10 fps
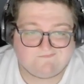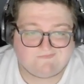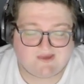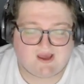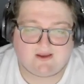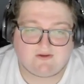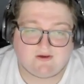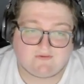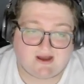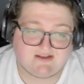I don't
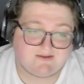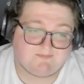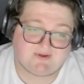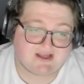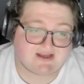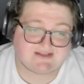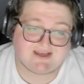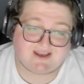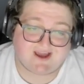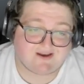know. But like I
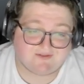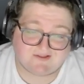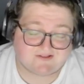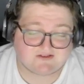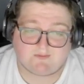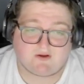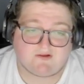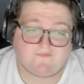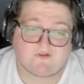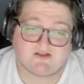said, I don't think there's a
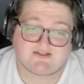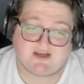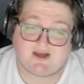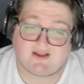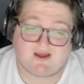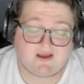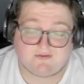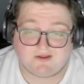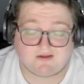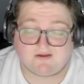market for Lizotte. I
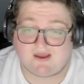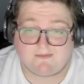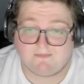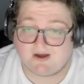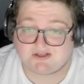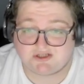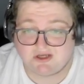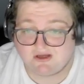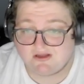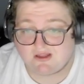don't think you're getting much,
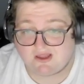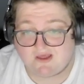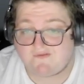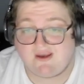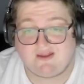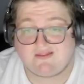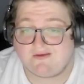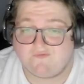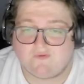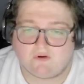if
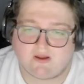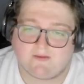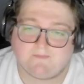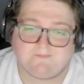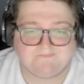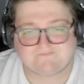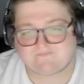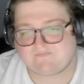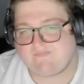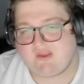anything, for him.
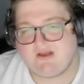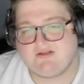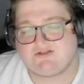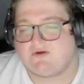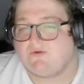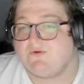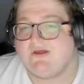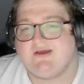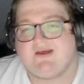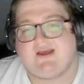So
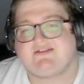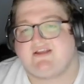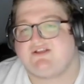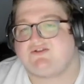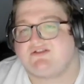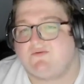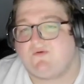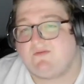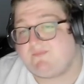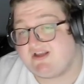it's an interesting
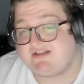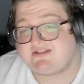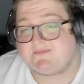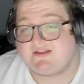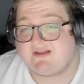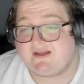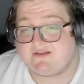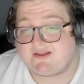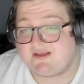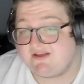one, but it is something
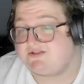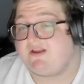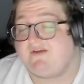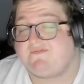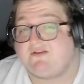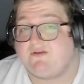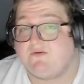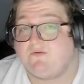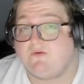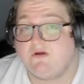that the Kings are going to have to
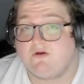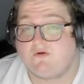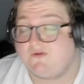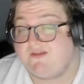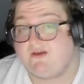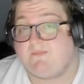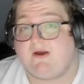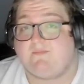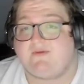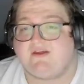do or think
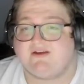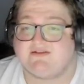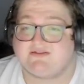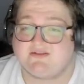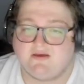about, because